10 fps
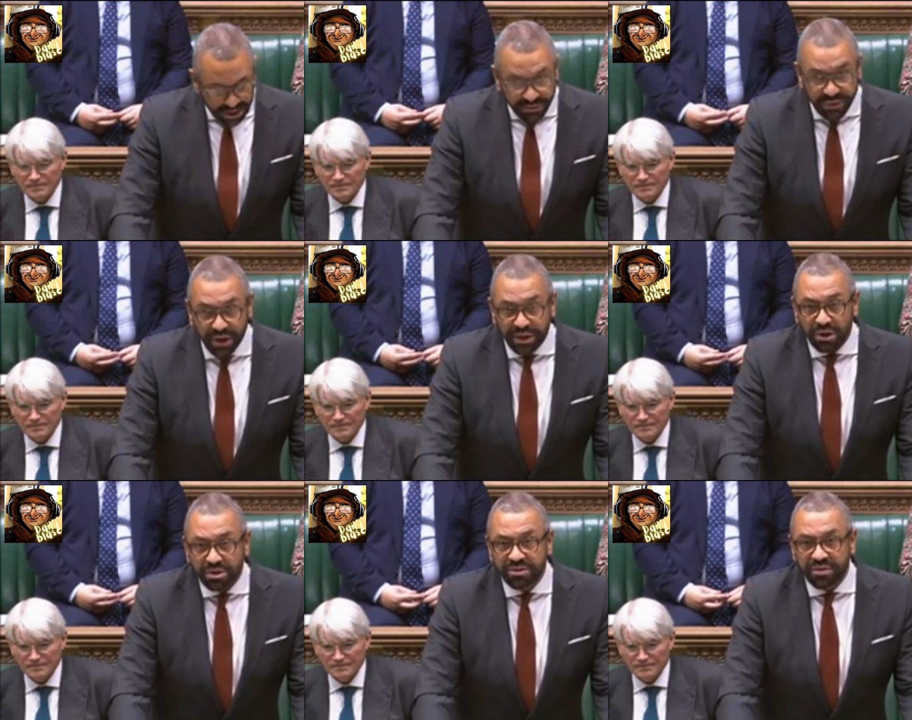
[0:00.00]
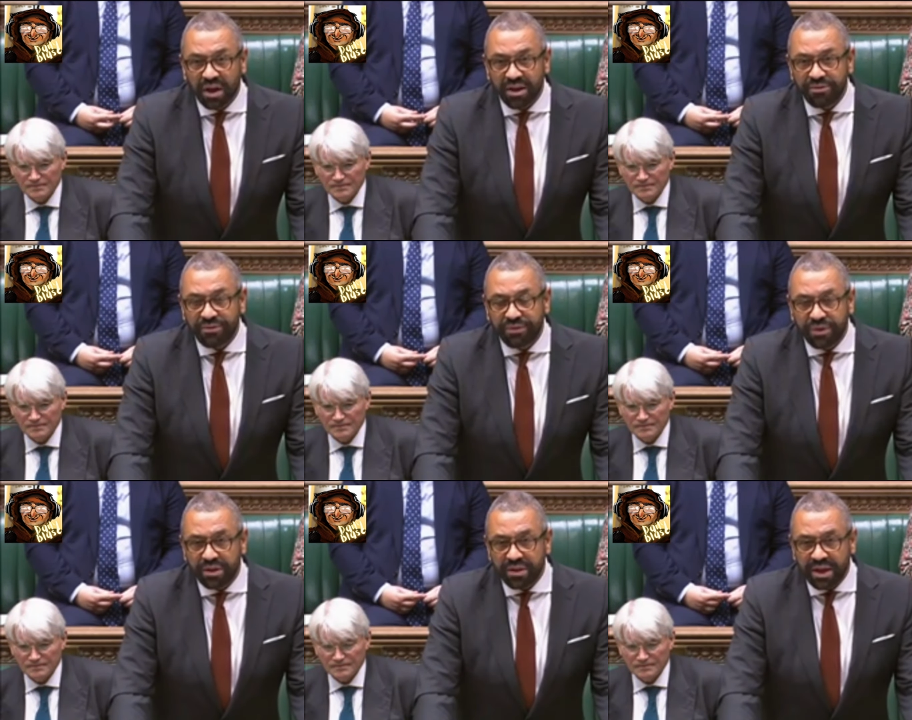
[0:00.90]
Speaker 1: further loss of life,
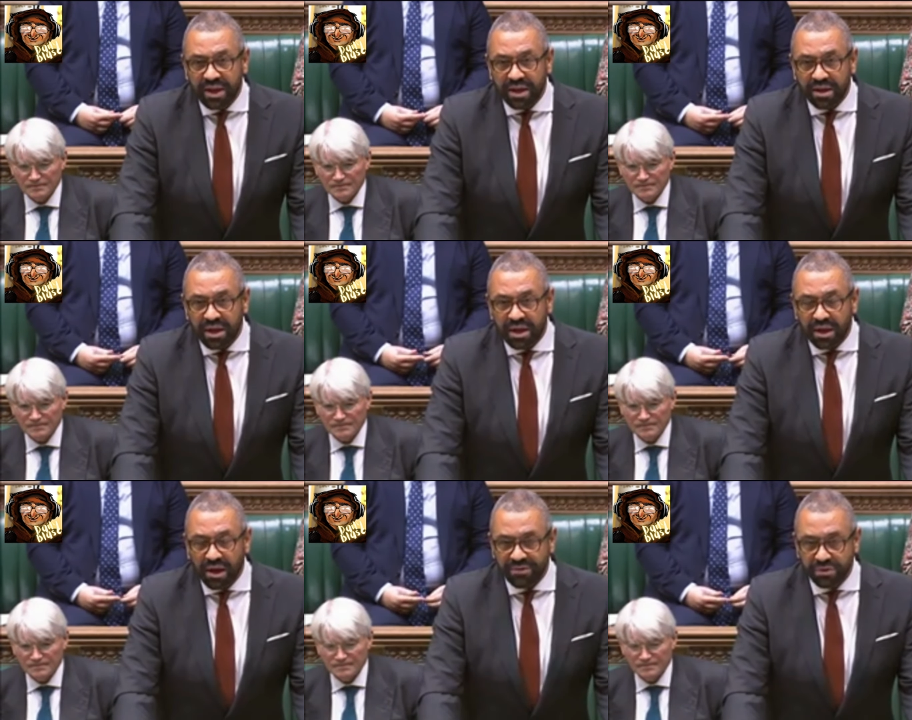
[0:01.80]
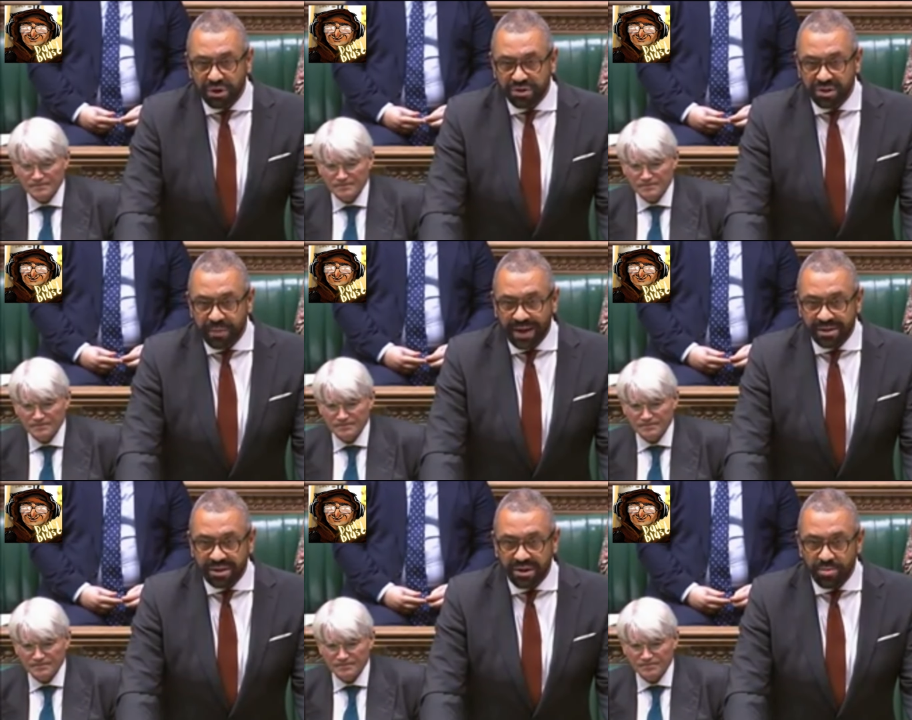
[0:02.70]
that the uh, lives lost of the
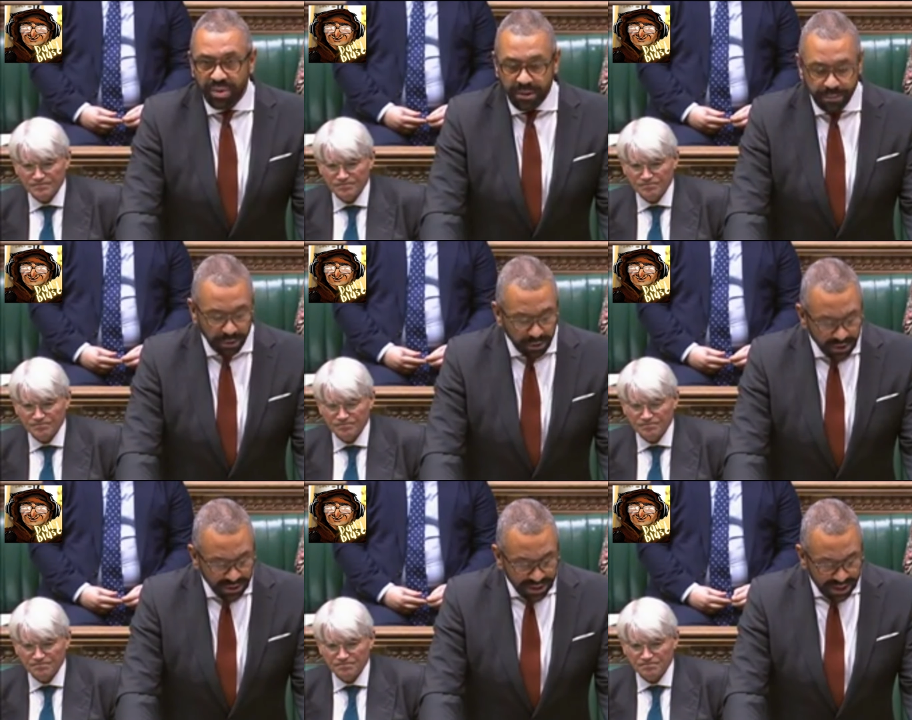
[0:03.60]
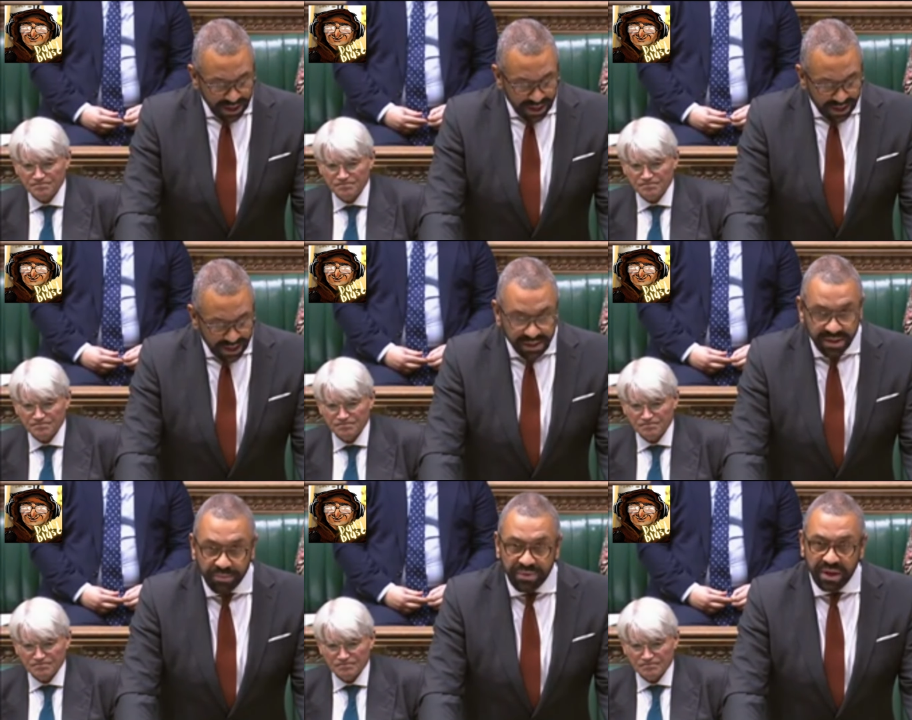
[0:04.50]
Palestinian people uh, is
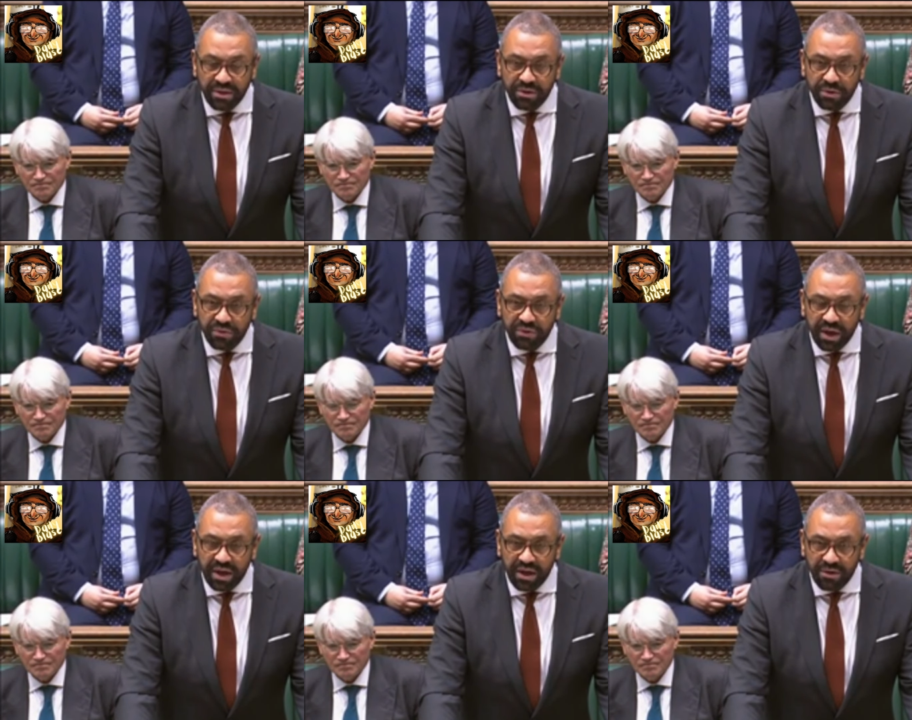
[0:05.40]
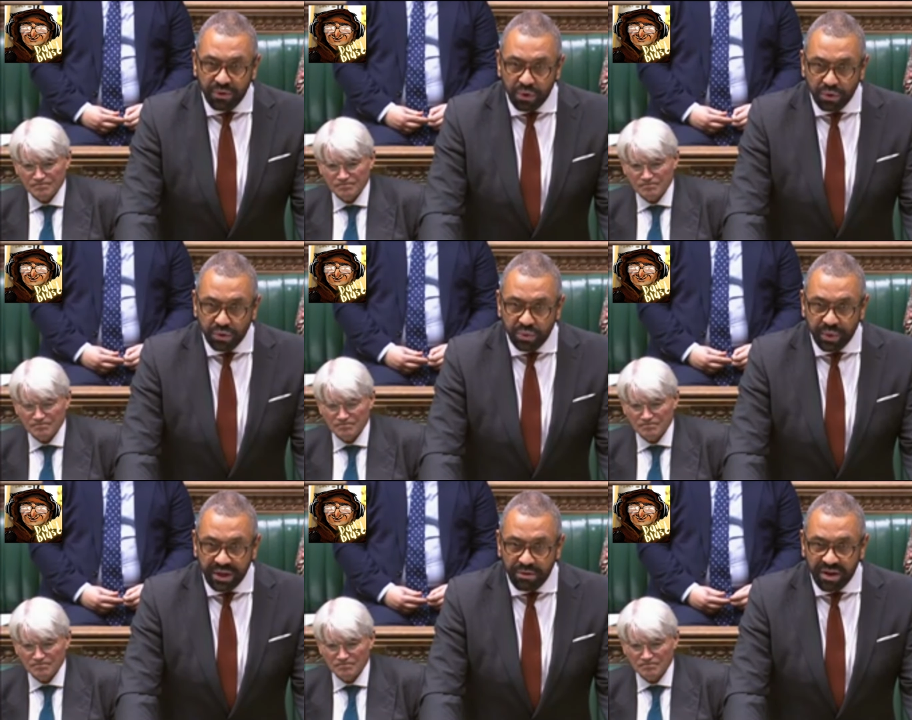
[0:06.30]
something that, uh, of course,
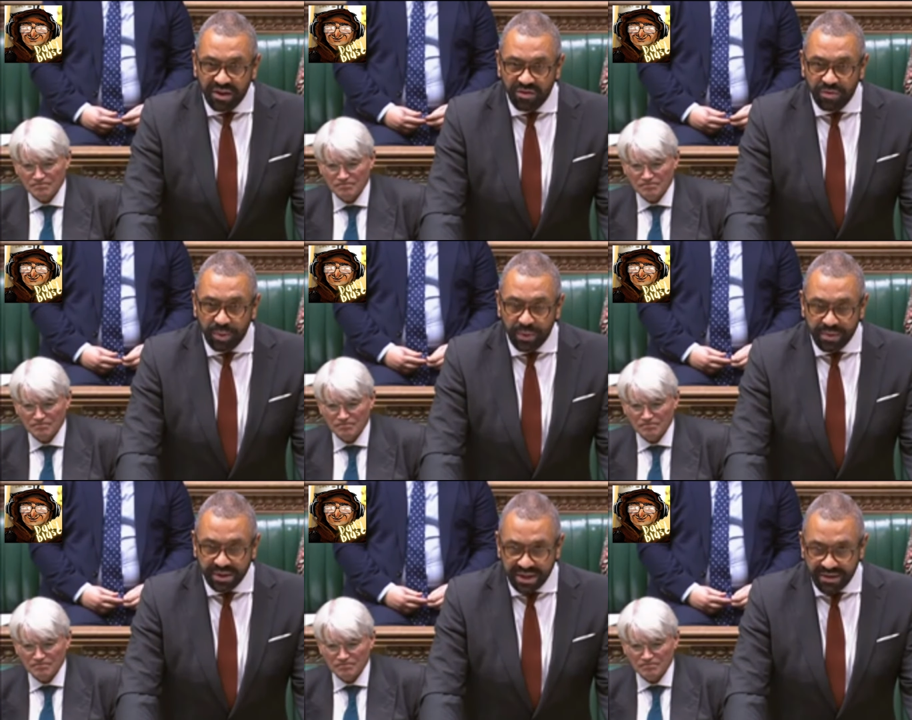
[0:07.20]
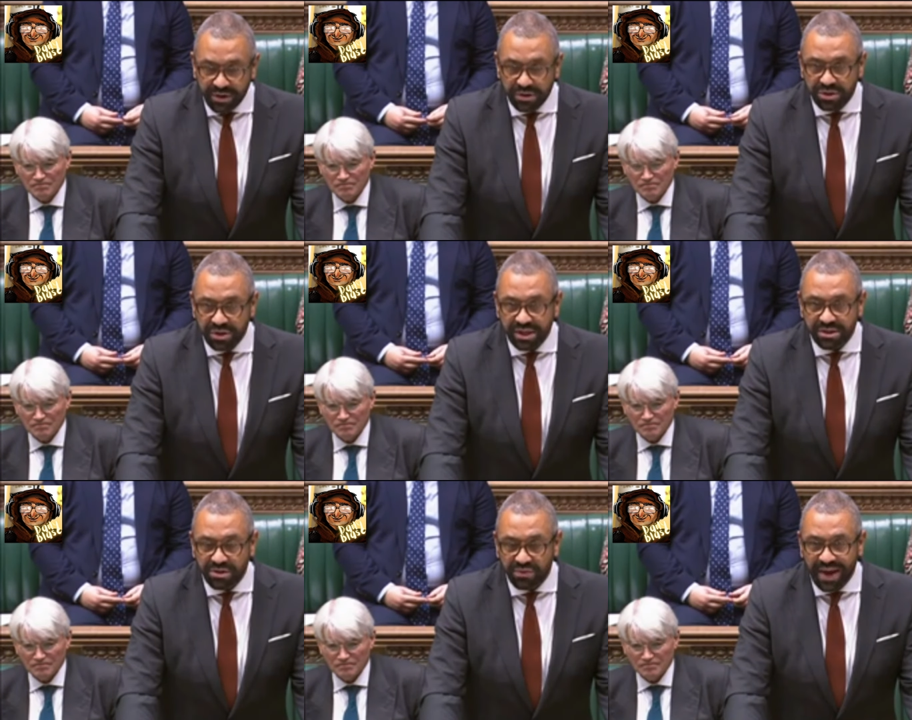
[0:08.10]
we grieve. But we must never lose
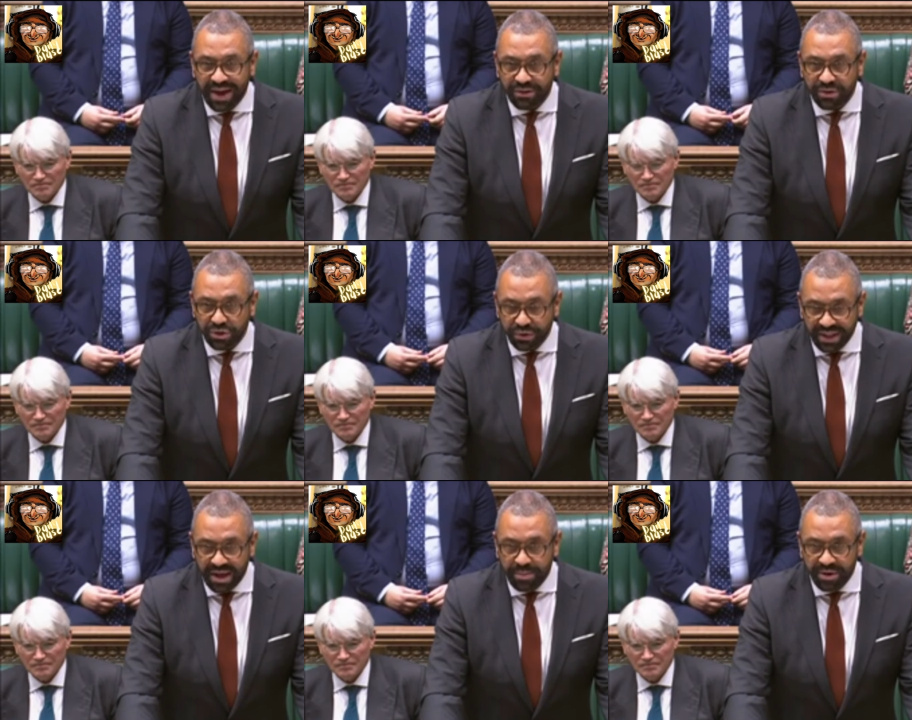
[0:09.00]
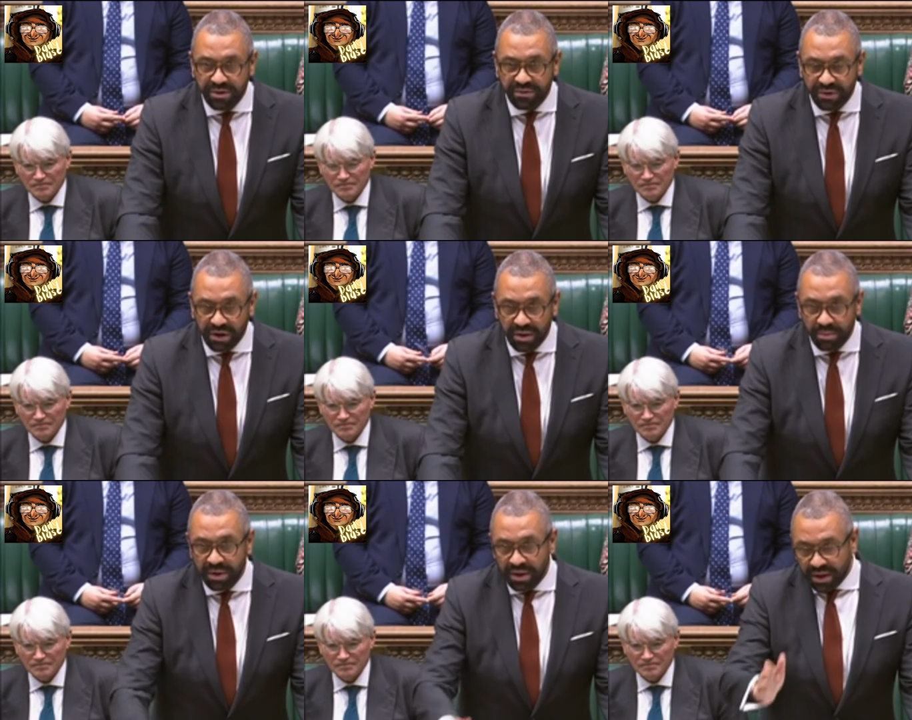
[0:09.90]
sight of the fact that during that period of
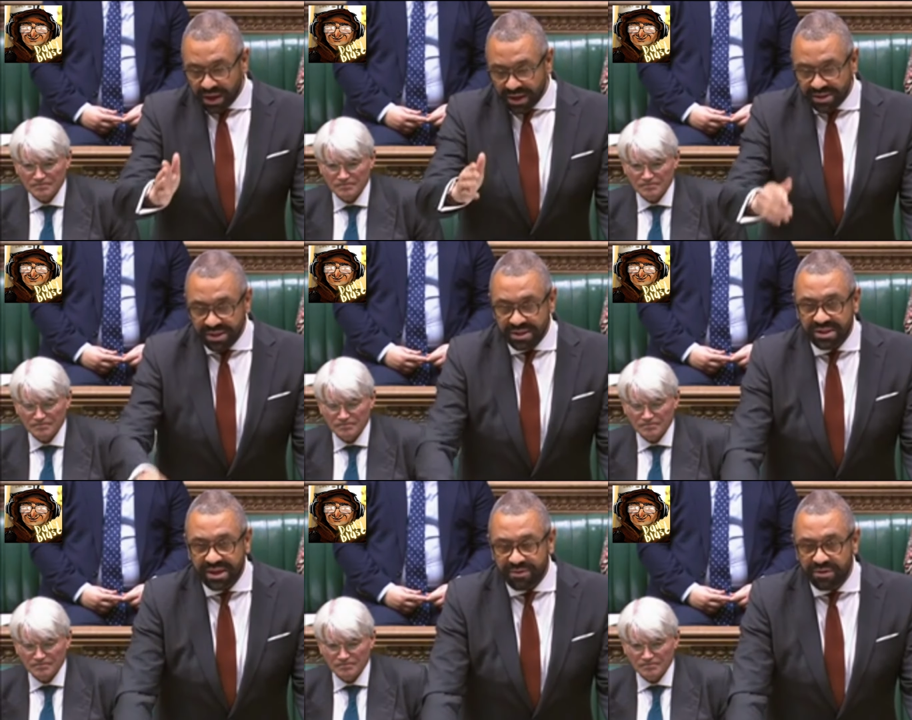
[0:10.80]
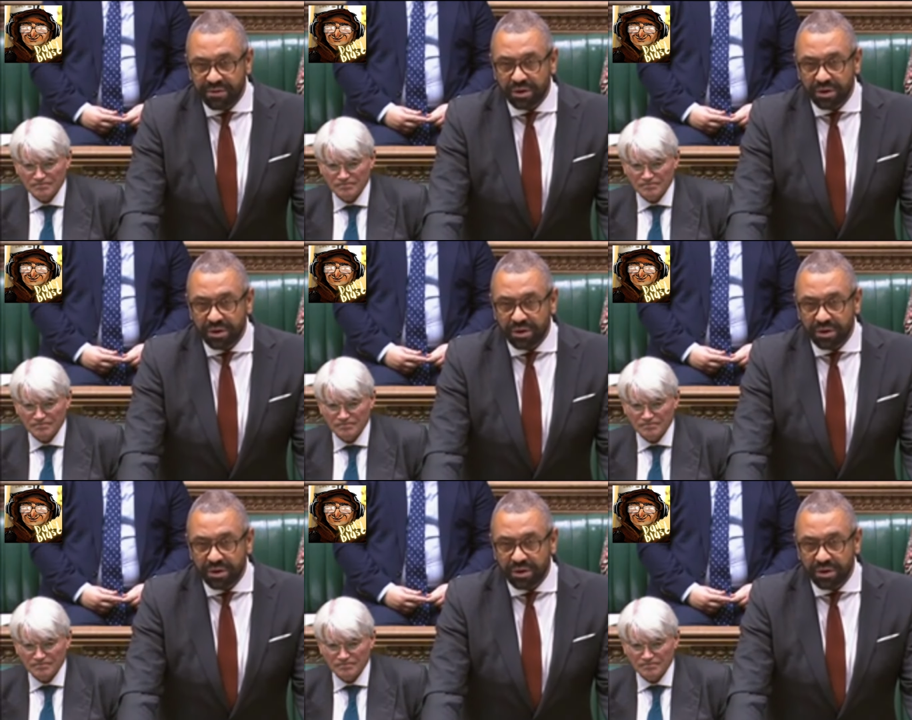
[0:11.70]
time, Uh, since the seventh of